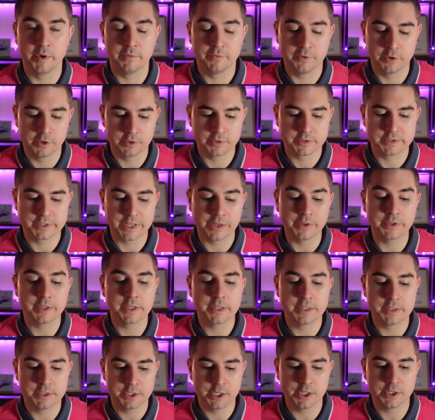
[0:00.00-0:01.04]
If you're selling
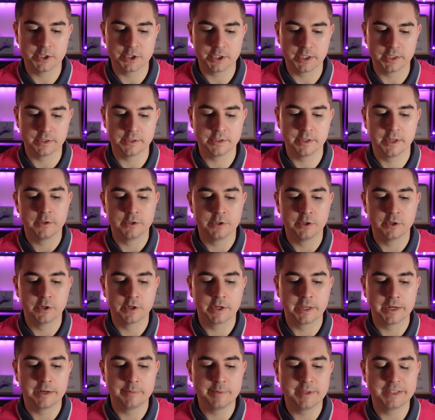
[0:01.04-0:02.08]
contingent, you're
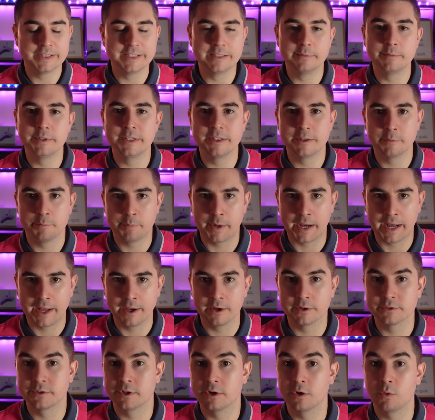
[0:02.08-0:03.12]
gonna be limiting the
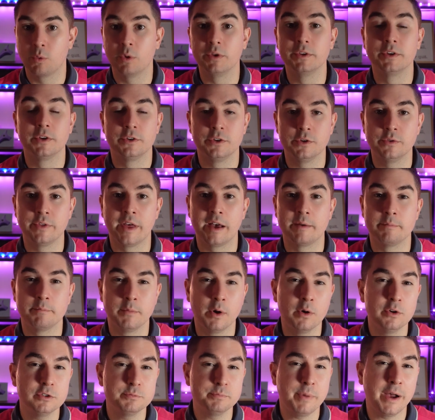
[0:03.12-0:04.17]
buyers that are willing to do that.
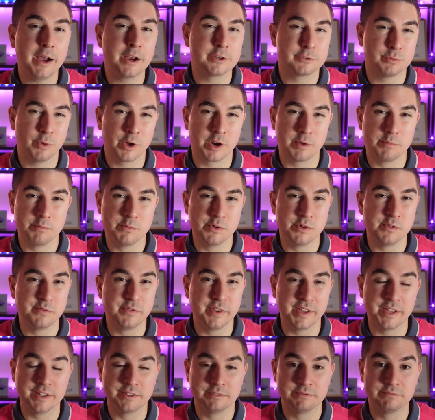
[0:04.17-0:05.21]
Most buyers wanna move
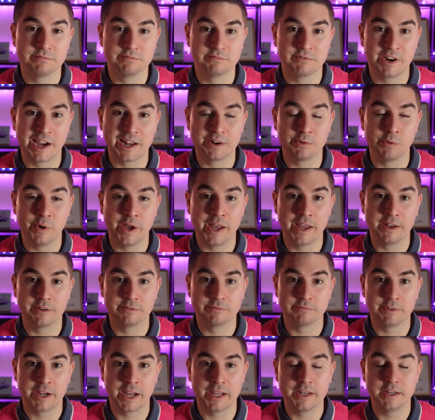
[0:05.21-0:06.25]
in right away,
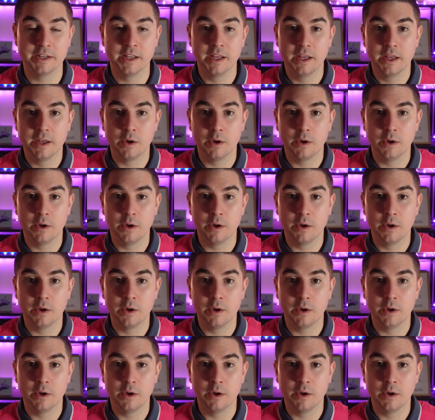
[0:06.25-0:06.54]
right?